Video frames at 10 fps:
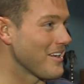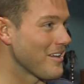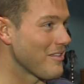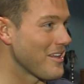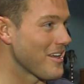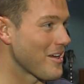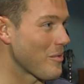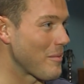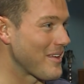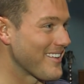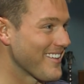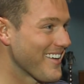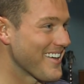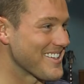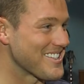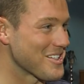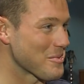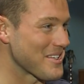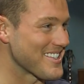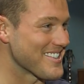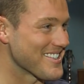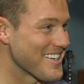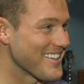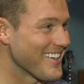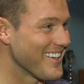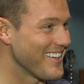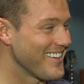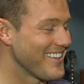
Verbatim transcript: any of the uh, women uh, since my season's ended. Okay,